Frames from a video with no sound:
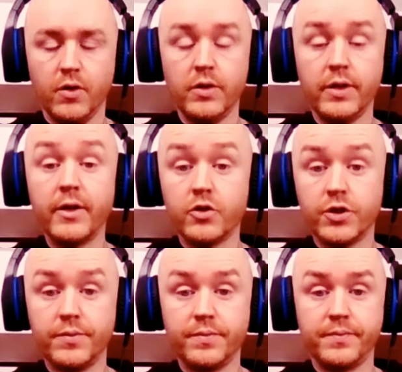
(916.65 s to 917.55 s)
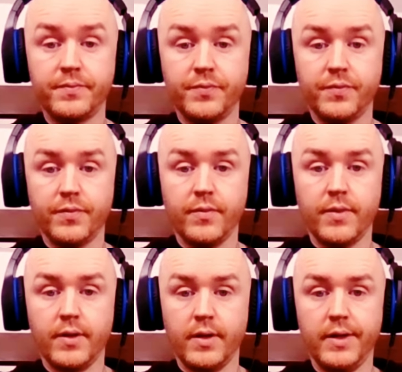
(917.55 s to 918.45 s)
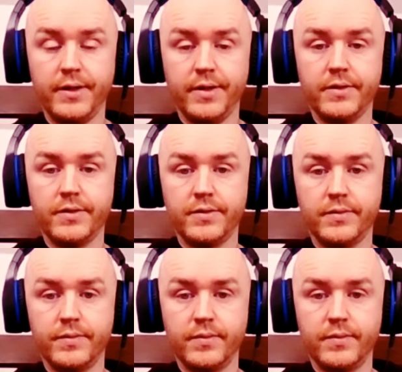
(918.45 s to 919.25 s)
all the energy into this.